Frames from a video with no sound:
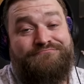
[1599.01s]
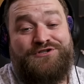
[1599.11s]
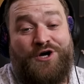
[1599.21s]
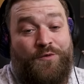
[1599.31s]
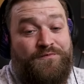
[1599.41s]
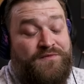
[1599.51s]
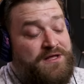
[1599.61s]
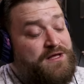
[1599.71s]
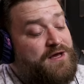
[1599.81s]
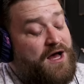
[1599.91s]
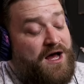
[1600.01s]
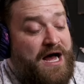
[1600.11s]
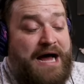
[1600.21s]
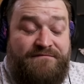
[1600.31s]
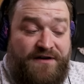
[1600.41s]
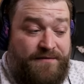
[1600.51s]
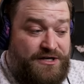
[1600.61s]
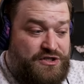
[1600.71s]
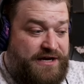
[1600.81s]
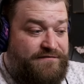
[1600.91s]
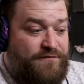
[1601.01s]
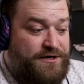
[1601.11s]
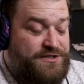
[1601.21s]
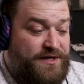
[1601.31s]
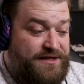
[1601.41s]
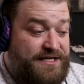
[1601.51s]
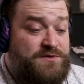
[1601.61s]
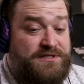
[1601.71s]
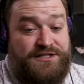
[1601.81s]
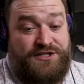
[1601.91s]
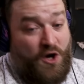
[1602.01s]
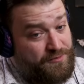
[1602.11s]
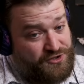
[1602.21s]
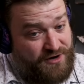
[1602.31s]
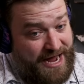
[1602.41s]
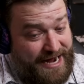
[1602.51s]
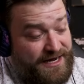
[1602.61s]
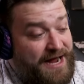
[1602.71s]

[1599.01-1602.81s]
So uh, I'm very much looking forward to it. This was a dope track.